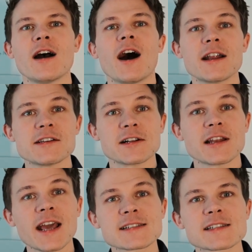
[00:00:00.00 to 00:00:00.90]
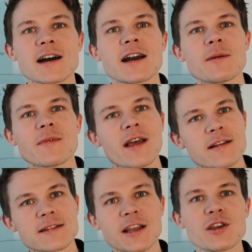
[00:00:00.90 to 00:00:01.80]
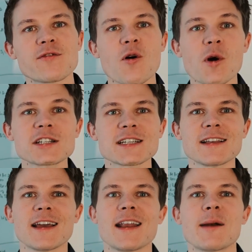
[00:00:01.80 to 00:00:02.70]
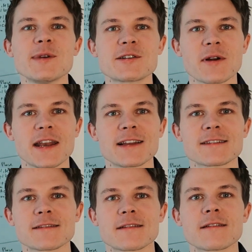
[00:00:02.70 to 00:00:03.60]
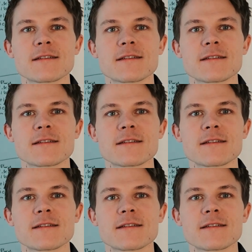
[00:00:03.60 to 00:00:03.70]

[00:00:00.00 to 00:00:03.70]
Until the next time, thank you for watching and happy trading.